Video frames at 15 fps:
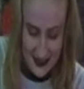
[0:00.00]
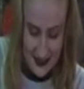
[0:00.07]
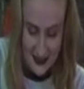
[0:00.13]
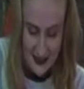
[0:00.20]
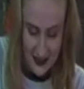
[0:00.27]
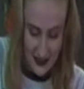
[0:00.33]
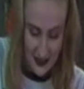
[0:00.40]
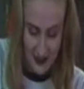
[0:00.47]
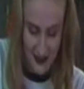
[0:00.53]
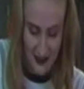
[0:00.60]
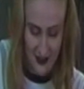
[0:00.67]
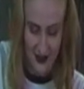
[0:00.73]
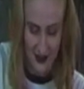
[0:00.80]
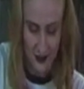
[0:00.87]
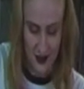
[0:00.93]
So I'm
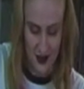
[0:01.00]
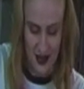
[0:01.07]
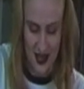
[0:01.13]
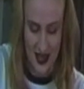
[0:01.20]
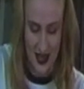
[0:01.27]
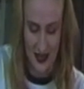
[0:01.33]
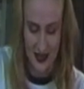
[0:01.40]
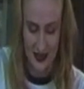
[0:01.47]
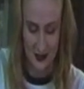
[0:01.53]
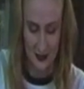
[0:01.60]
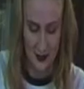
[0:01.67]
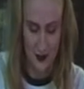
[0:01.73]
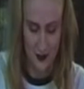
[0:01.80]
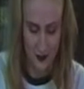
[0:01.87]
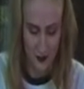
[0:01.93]
going to add a little
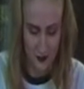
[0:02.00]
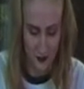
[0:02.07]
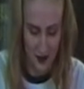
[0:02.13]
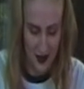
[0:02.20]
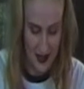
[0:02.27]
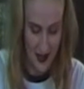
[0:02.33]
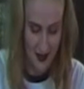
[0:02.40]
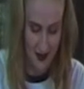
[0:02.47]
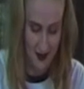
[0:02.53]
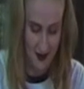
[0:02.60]
bit more red.